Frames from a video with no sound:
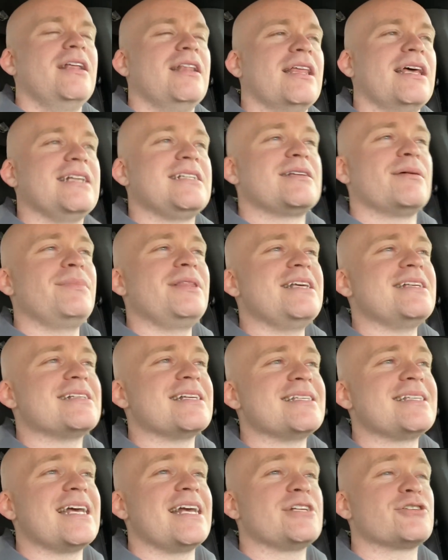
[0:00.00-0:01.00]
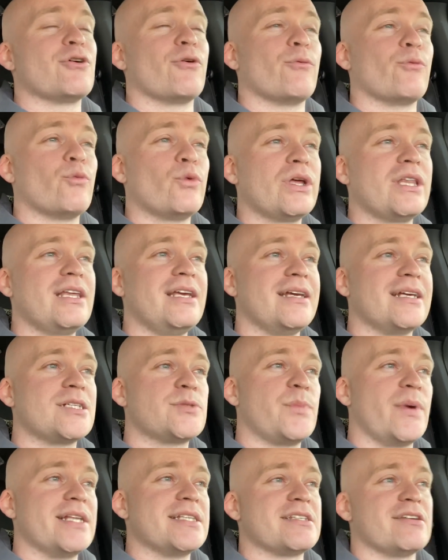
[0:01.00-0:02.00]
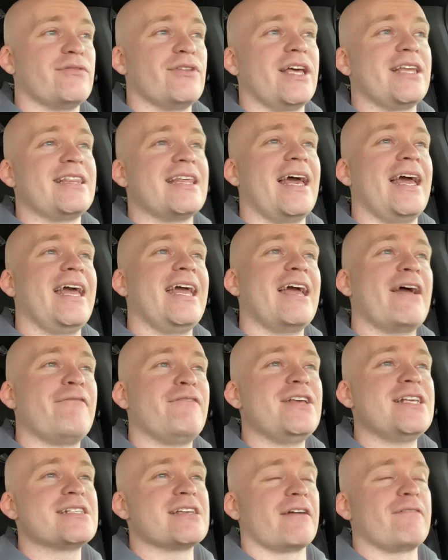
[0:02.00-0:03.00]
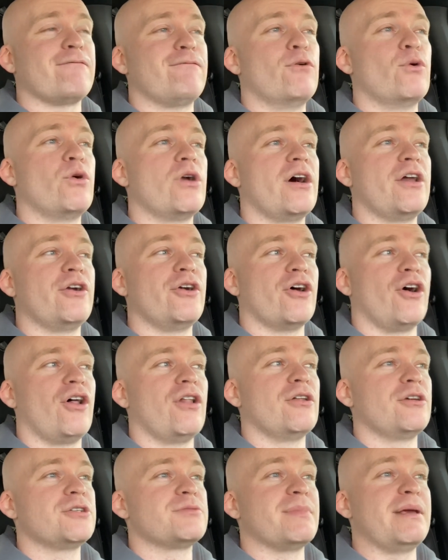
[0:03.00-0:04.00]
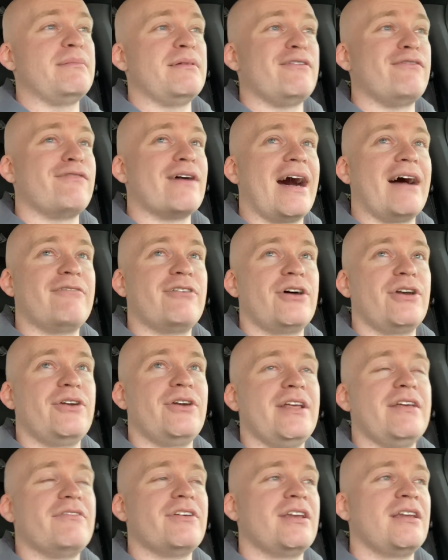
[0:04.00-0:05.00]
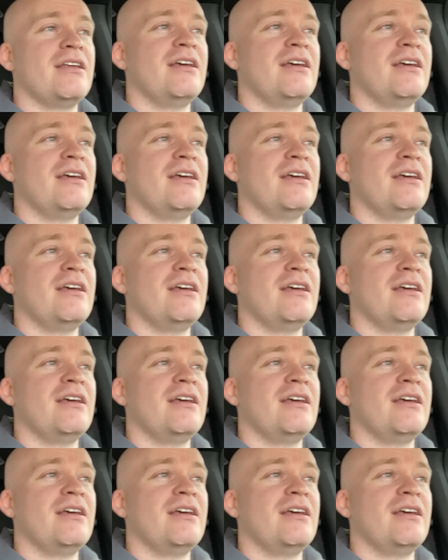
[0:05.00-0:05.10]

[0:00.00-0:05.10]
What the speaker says: Like, some of these intakes are really expensive. Like the AFE is like $400, maybe $500 even.